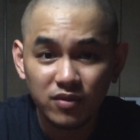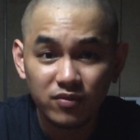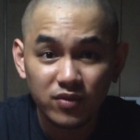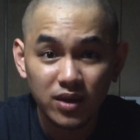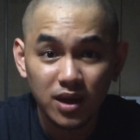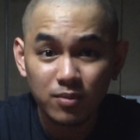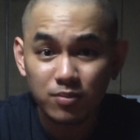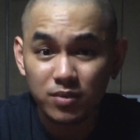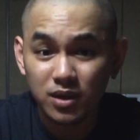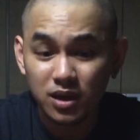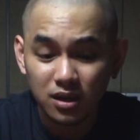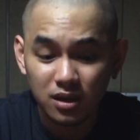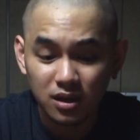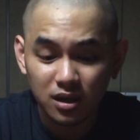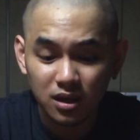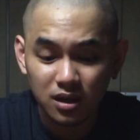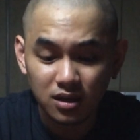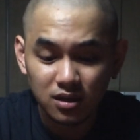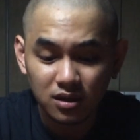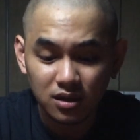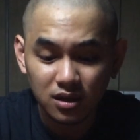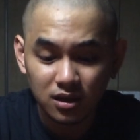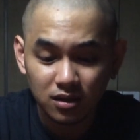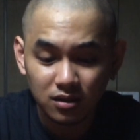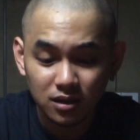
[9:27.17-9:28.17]
vaping
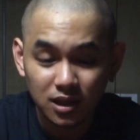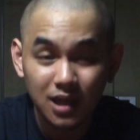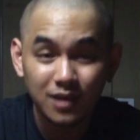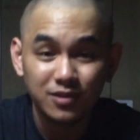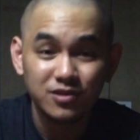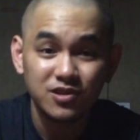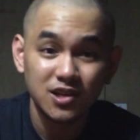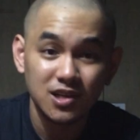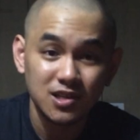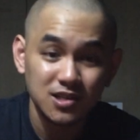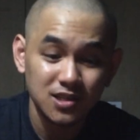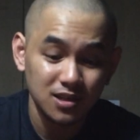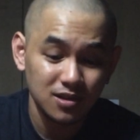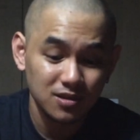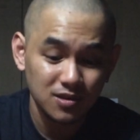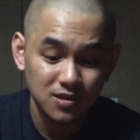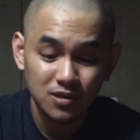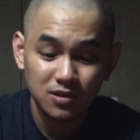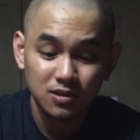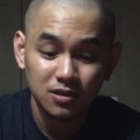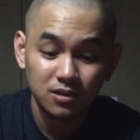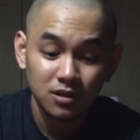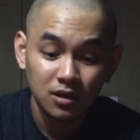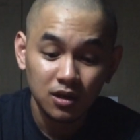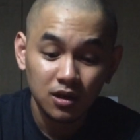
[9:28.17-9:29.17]
and cloud chasing.
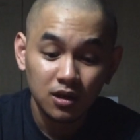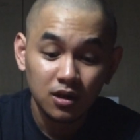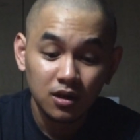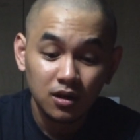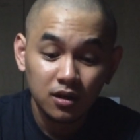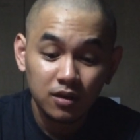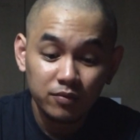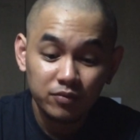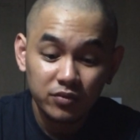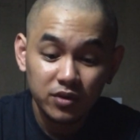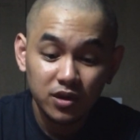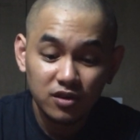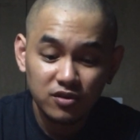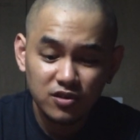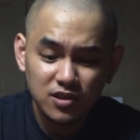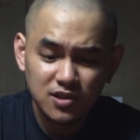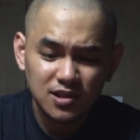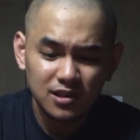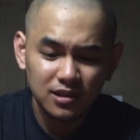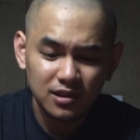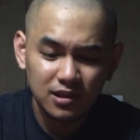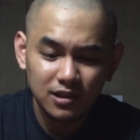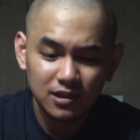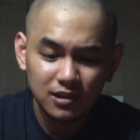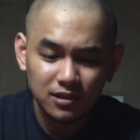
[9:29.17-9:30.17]
So yeah,
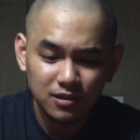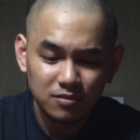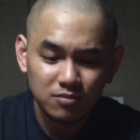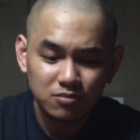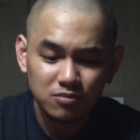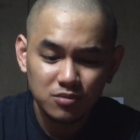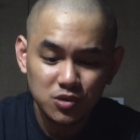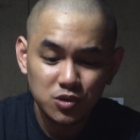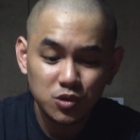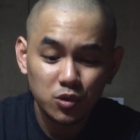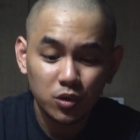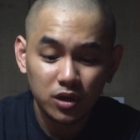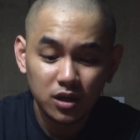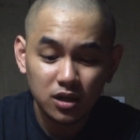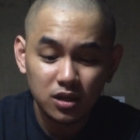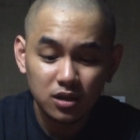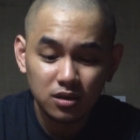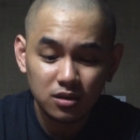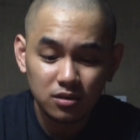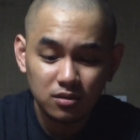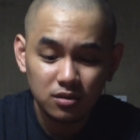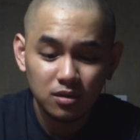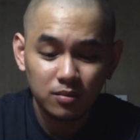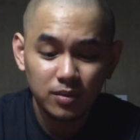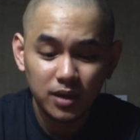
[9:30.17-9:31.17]
just a little
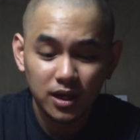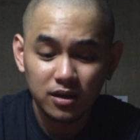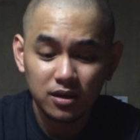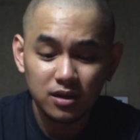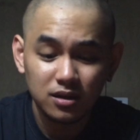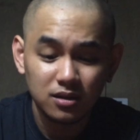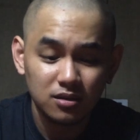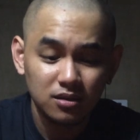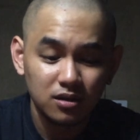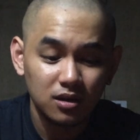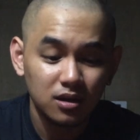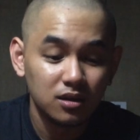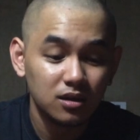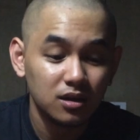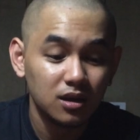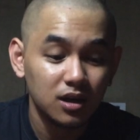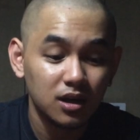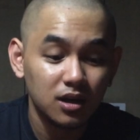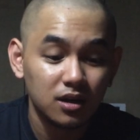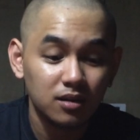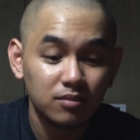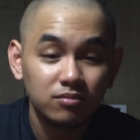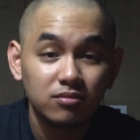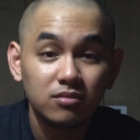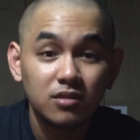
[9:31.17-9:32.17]
story about it, and
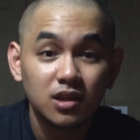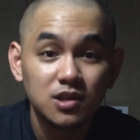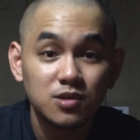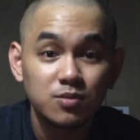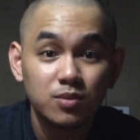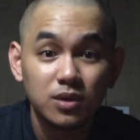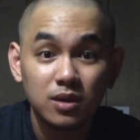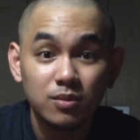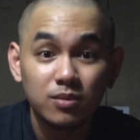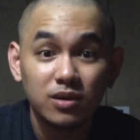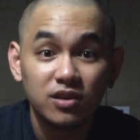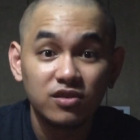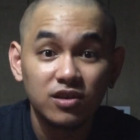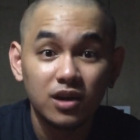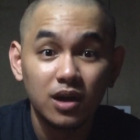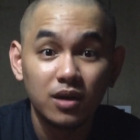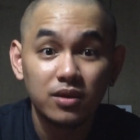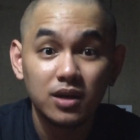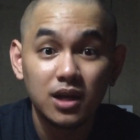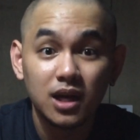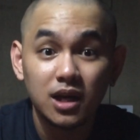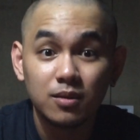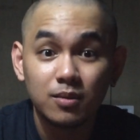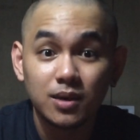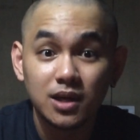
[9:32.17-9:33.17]
that's pretty much how
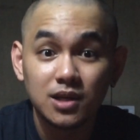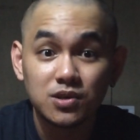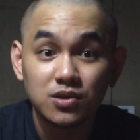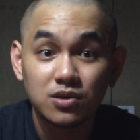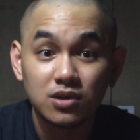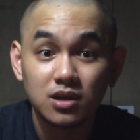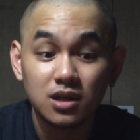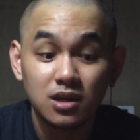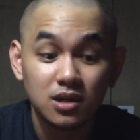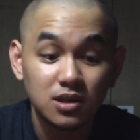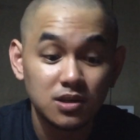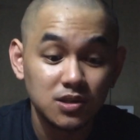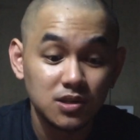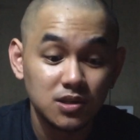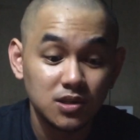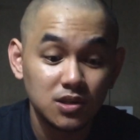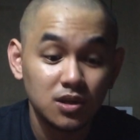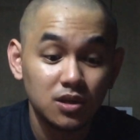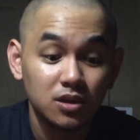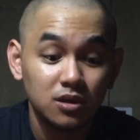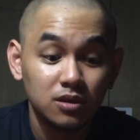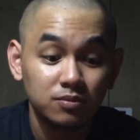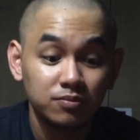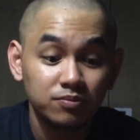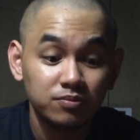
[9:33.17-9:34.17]
the atomizer is.
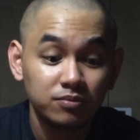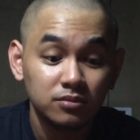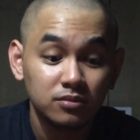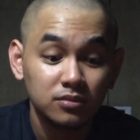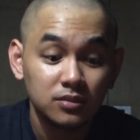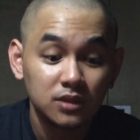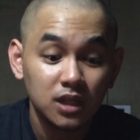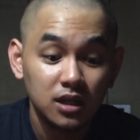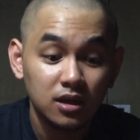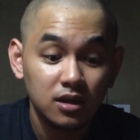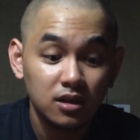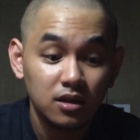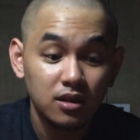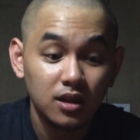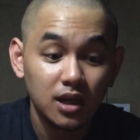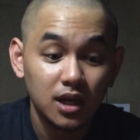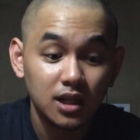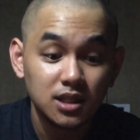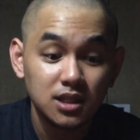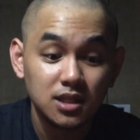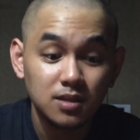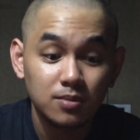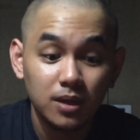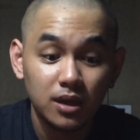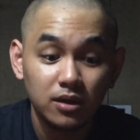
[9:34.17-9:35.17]
So
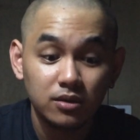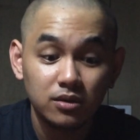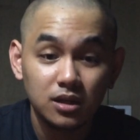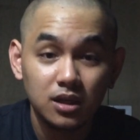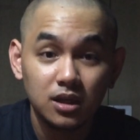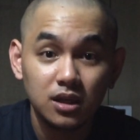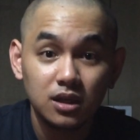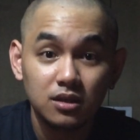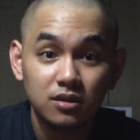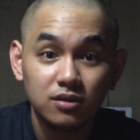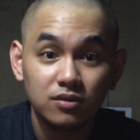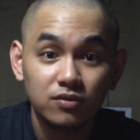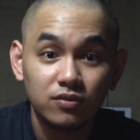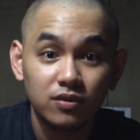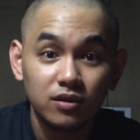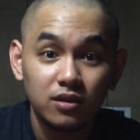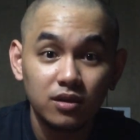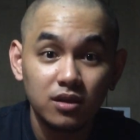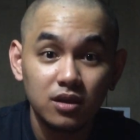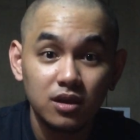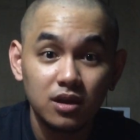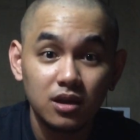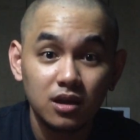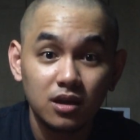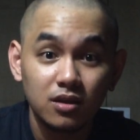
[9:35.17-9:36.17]
that's about it
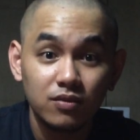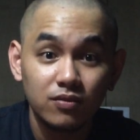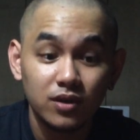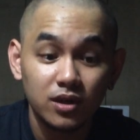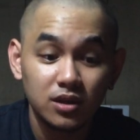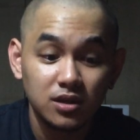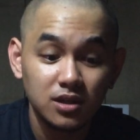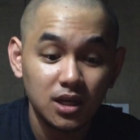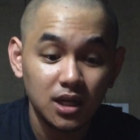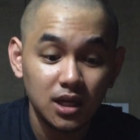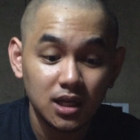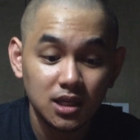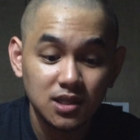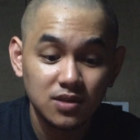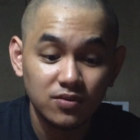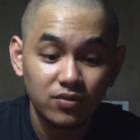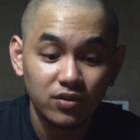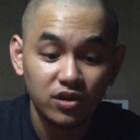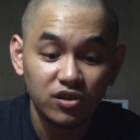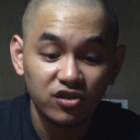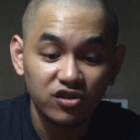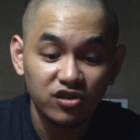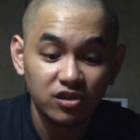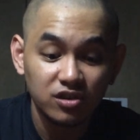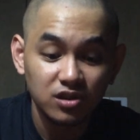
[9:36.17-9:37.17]
for the Vertex
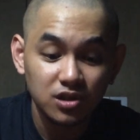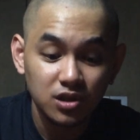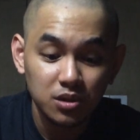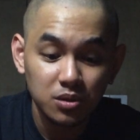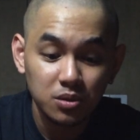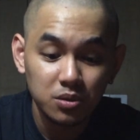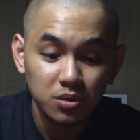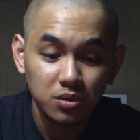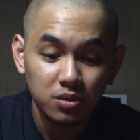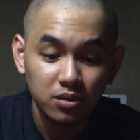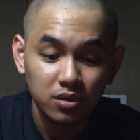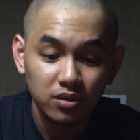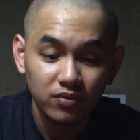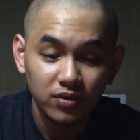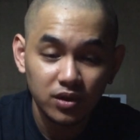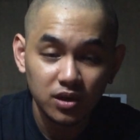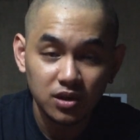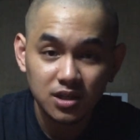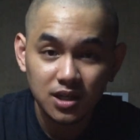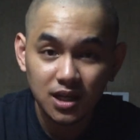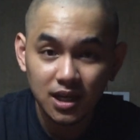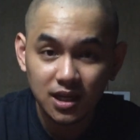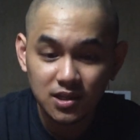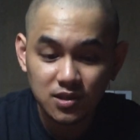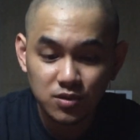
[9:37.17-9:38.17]
version 2, the
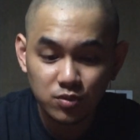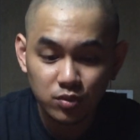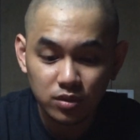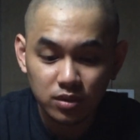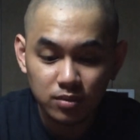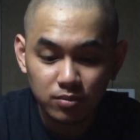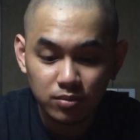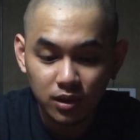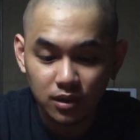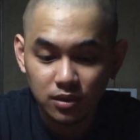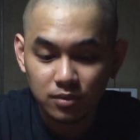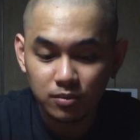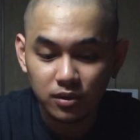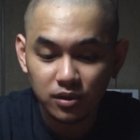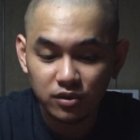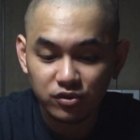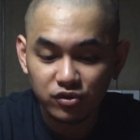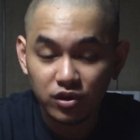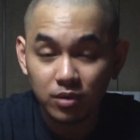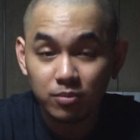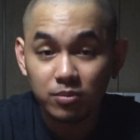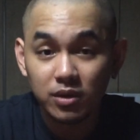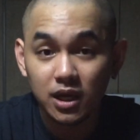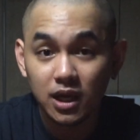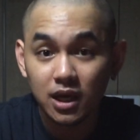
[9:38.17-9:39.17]
Vertex rebuildable
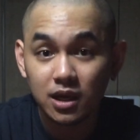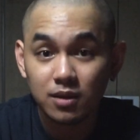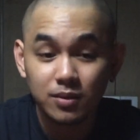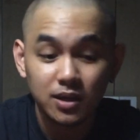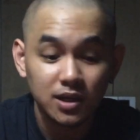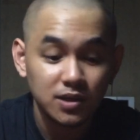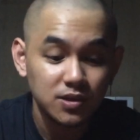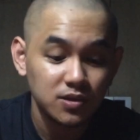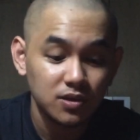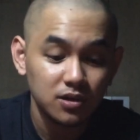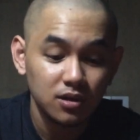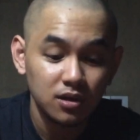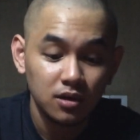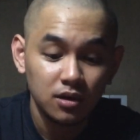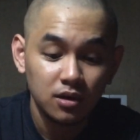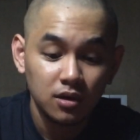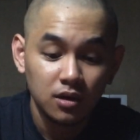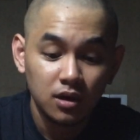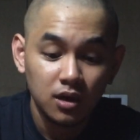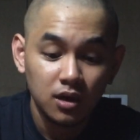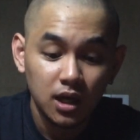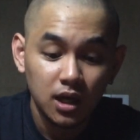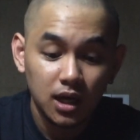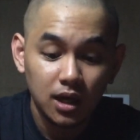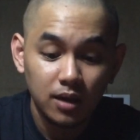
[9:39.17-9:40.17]
dripping atomizer.
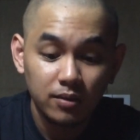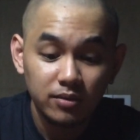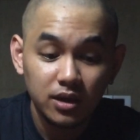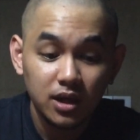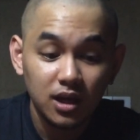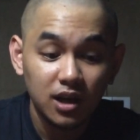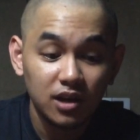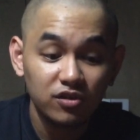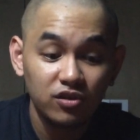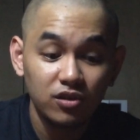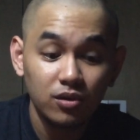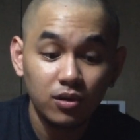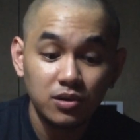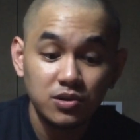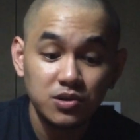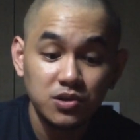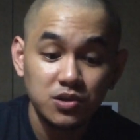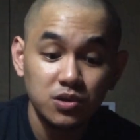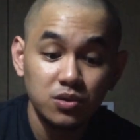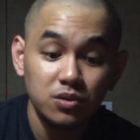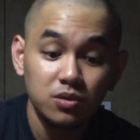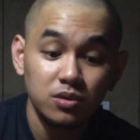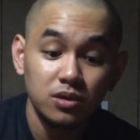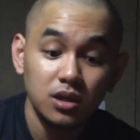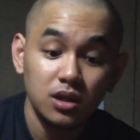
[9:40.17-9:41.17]
I'm gonna catch you all
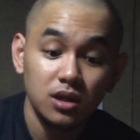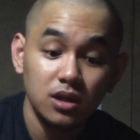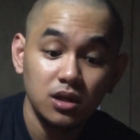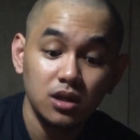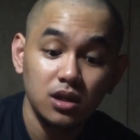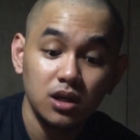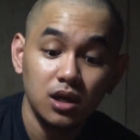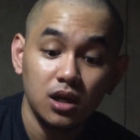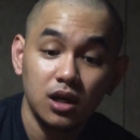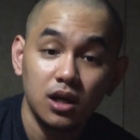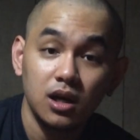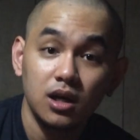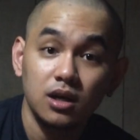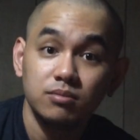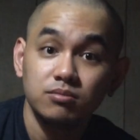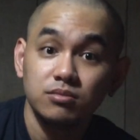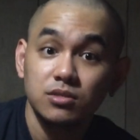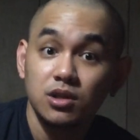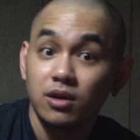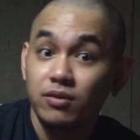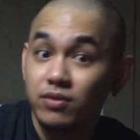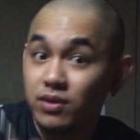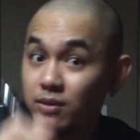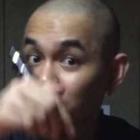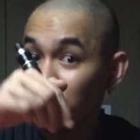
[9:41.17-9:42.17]
soon, and
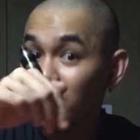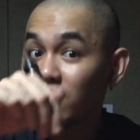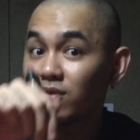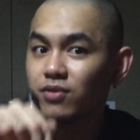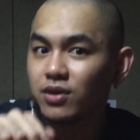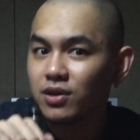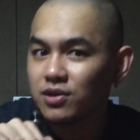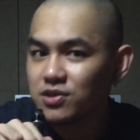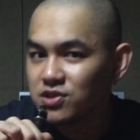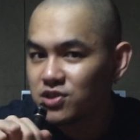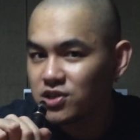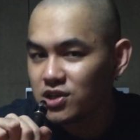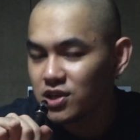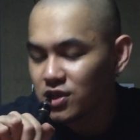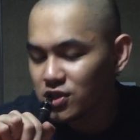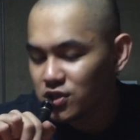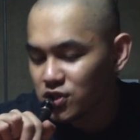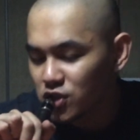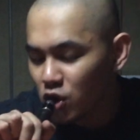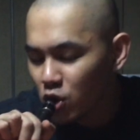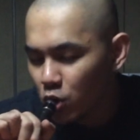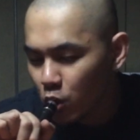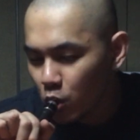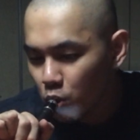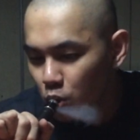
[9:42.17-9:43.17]
y'all vape hard, fellas.
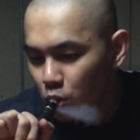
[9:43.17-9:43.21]
Cheers.